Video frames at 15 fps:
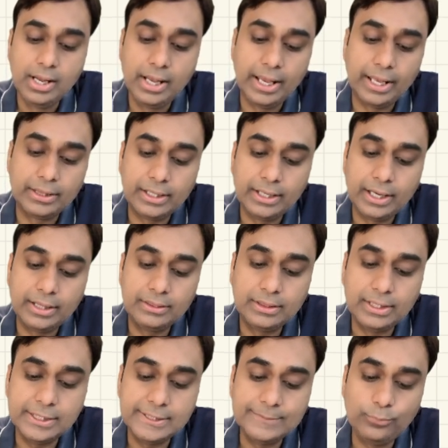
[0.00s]
And then at
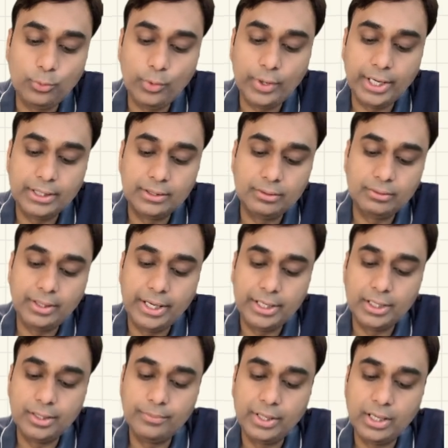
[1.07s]
this point, the
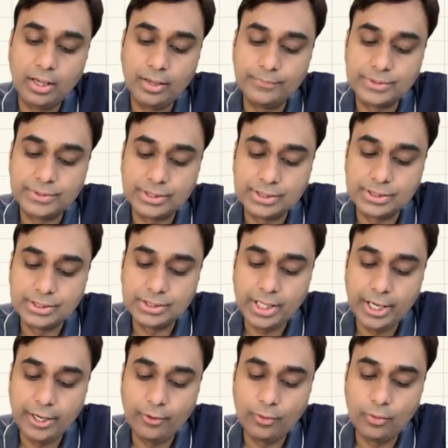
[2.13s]
gradient becomes
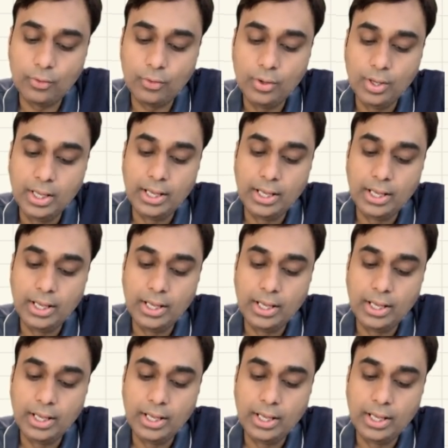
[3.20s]
0.